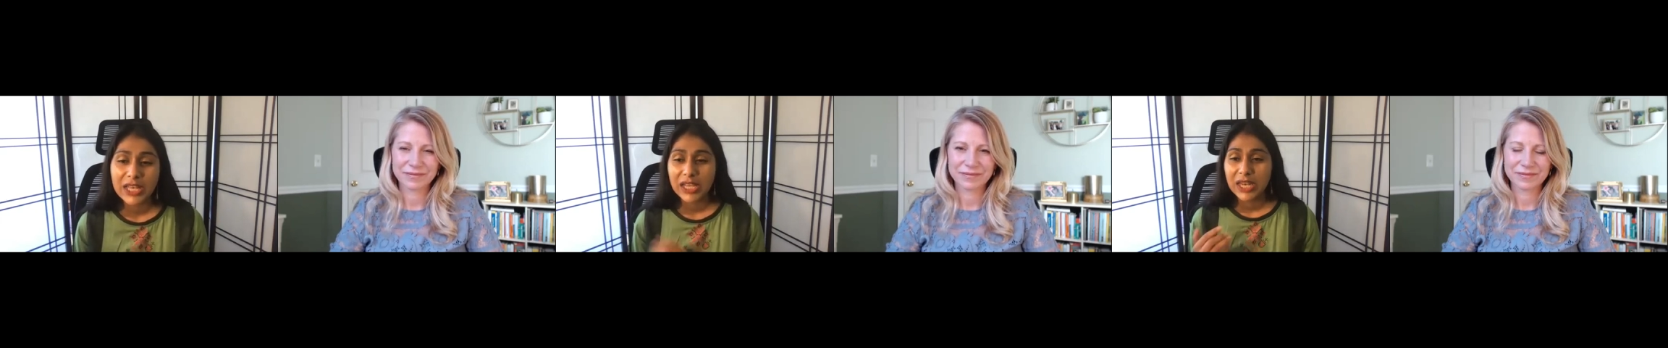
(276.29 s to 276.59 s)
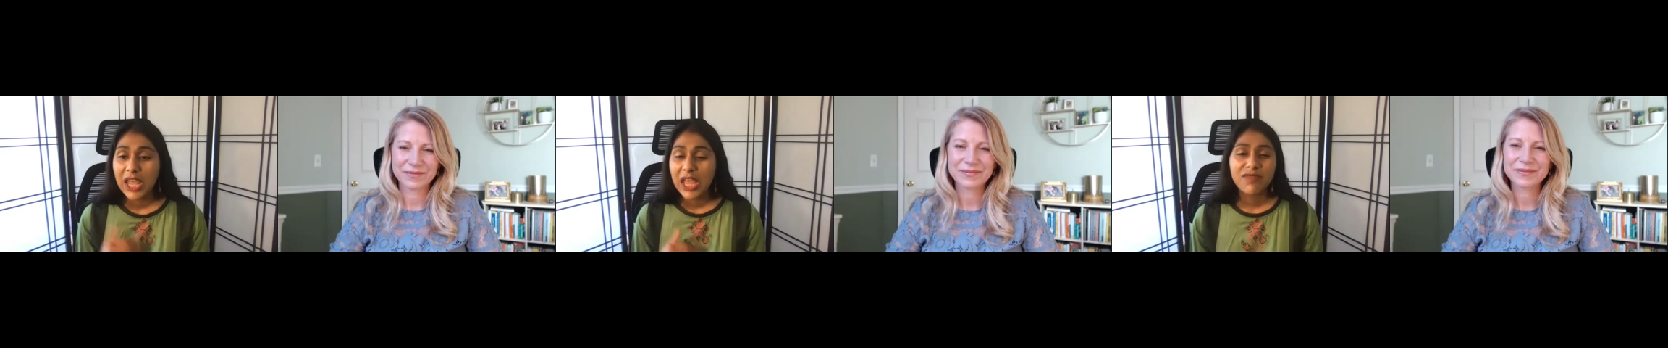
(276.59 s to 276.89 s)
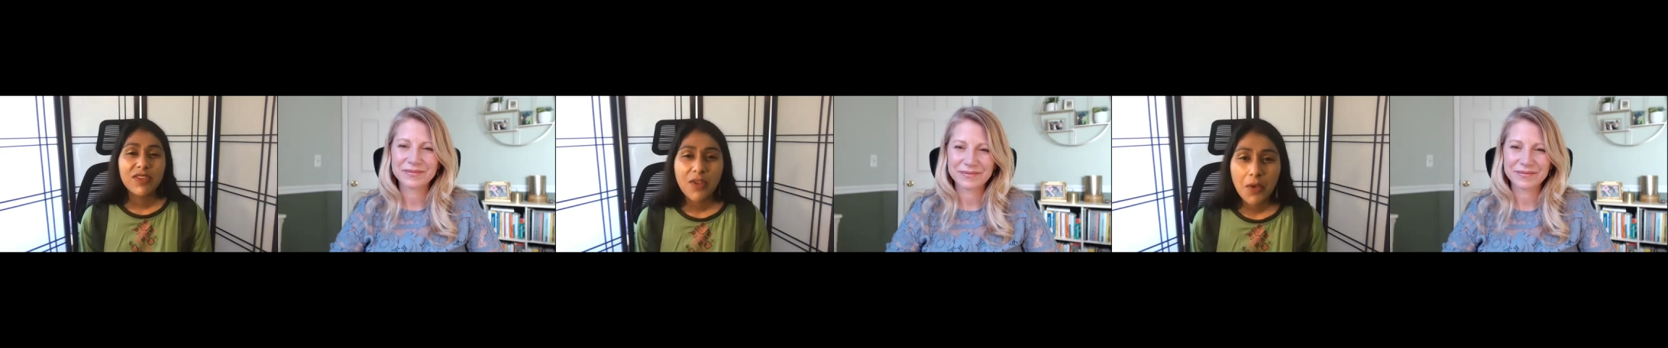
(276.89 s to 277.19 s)
Speaker 1: And
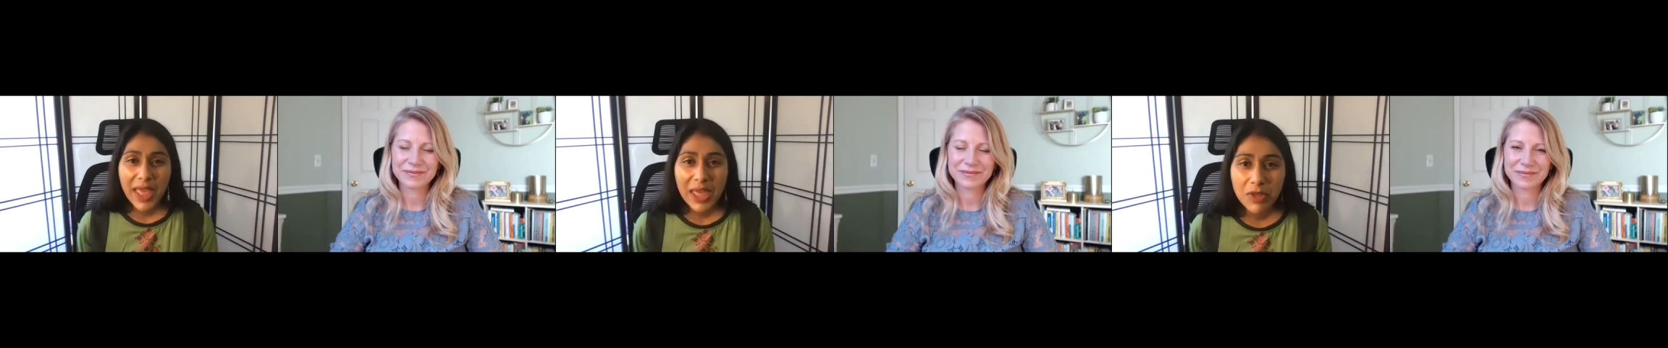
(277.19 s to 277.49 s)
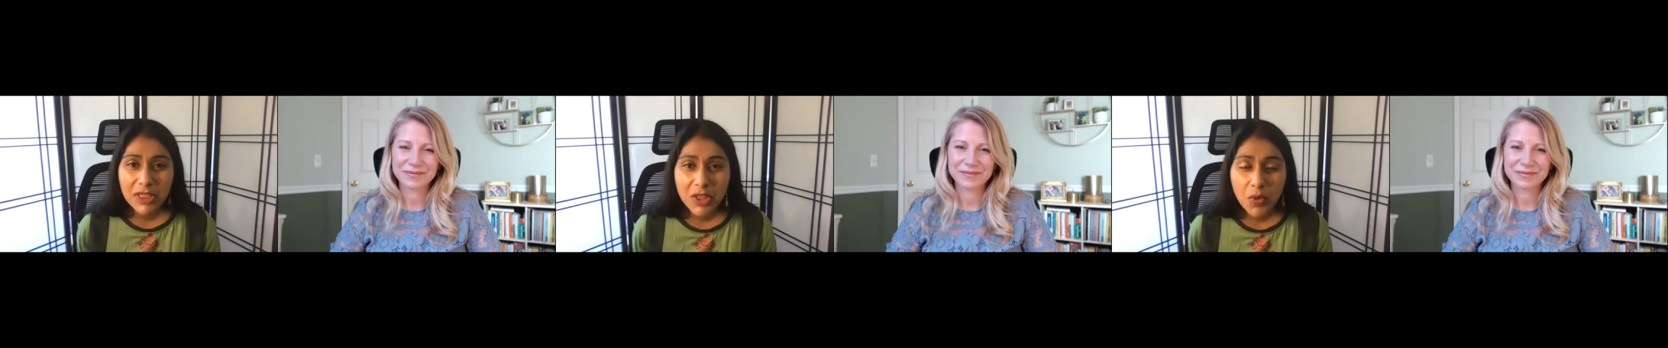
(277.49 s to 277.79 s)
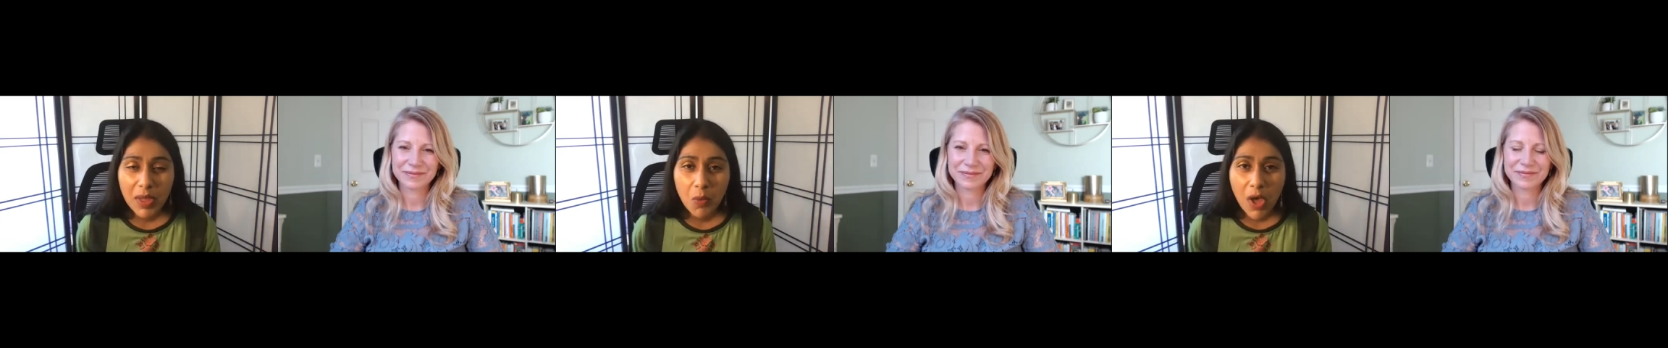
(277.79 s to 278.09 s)
if it's okay with you,
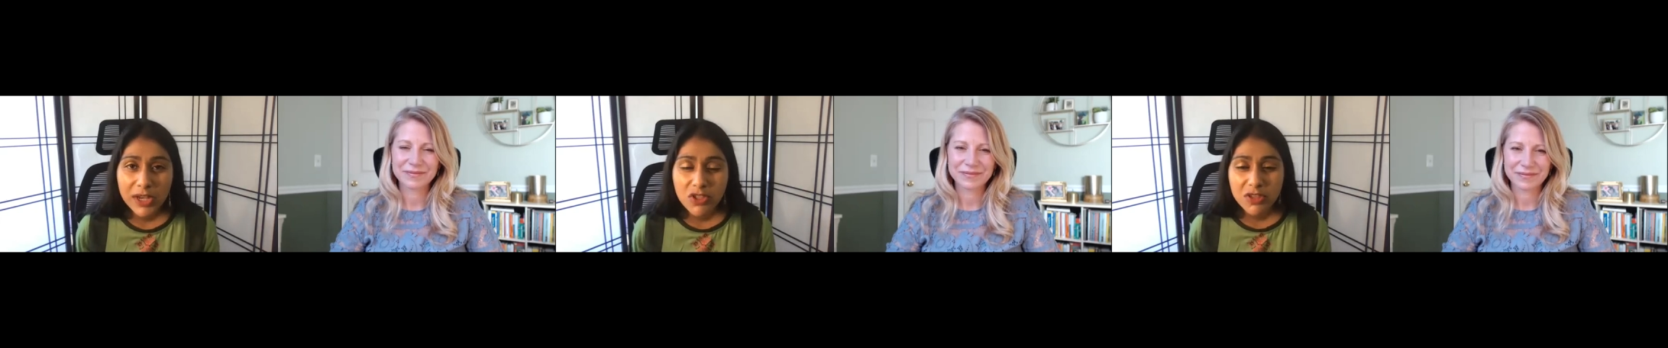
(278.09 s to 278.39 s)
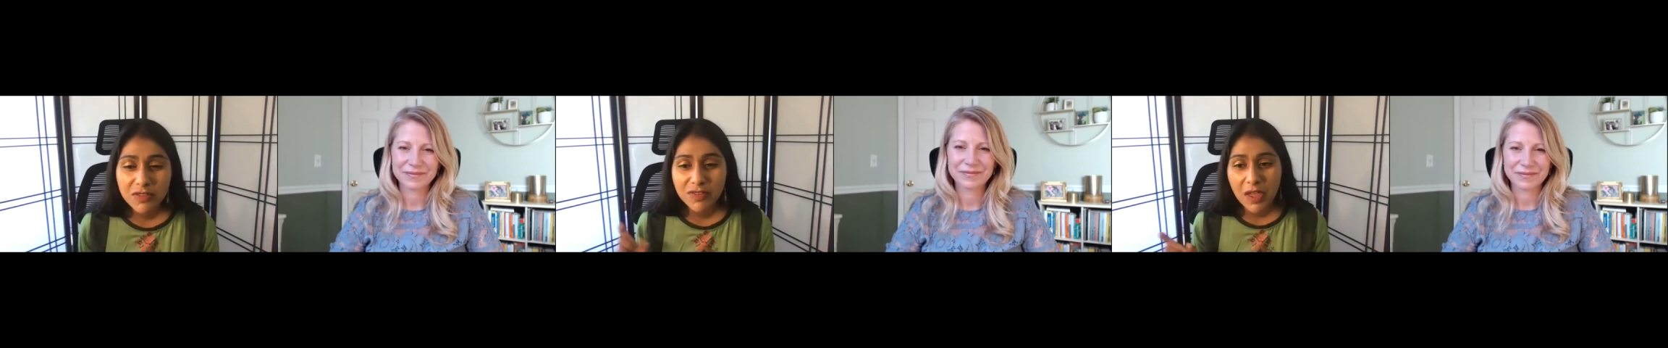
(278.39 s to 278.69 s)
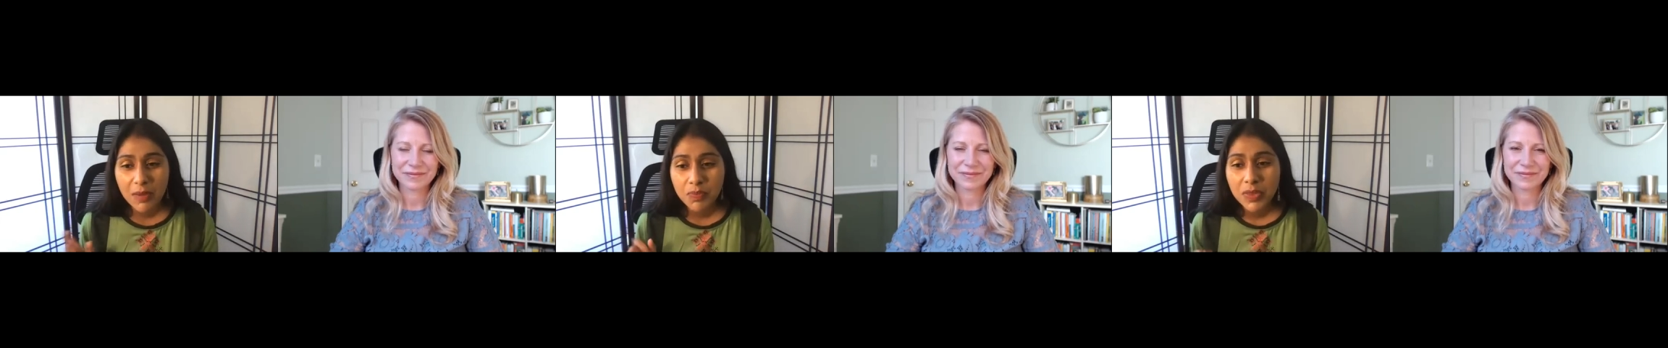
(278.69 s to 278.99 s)
I want to just
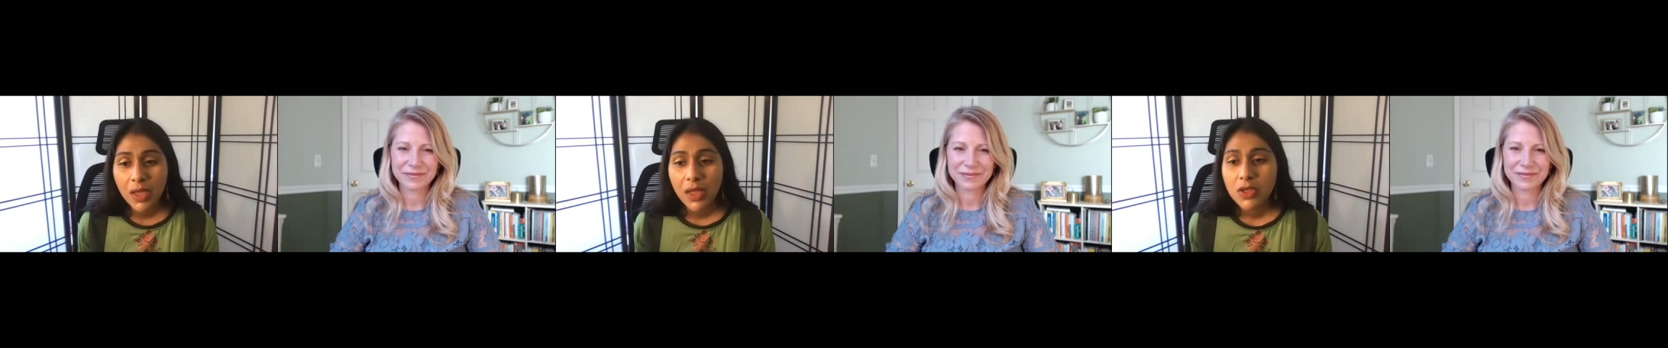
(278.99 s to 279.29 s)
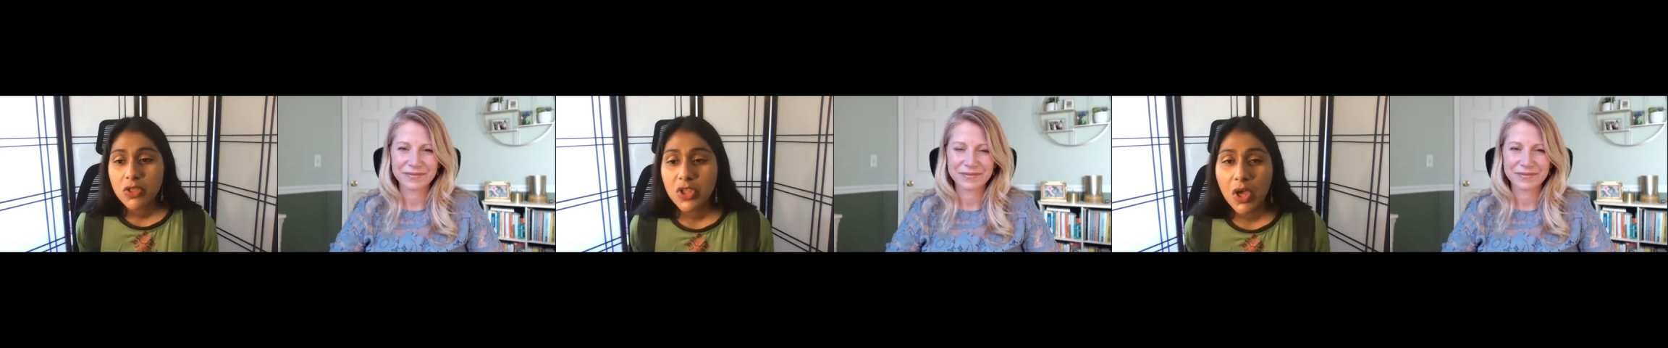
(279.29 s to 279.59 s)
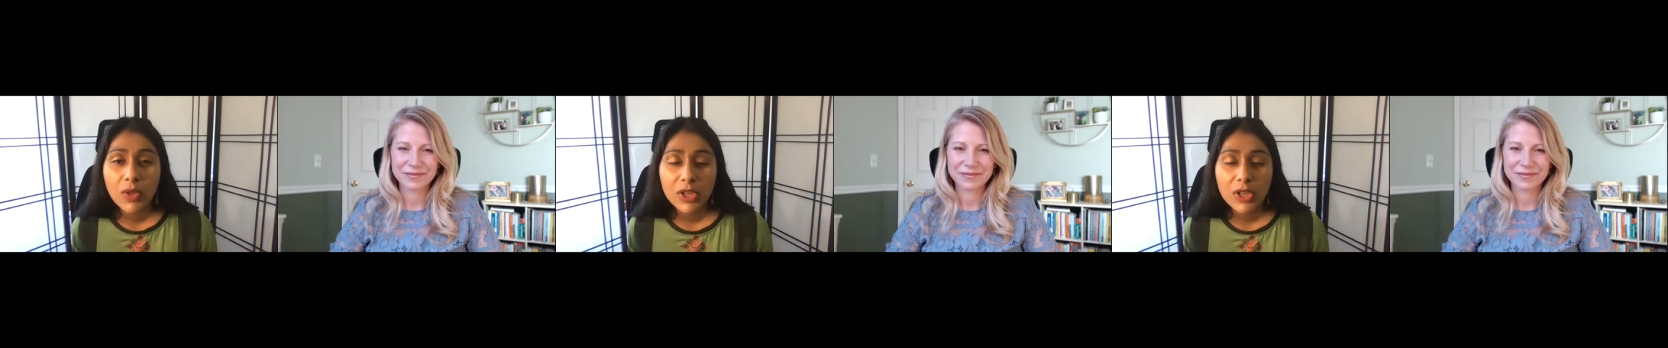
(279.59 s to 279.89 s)
show a little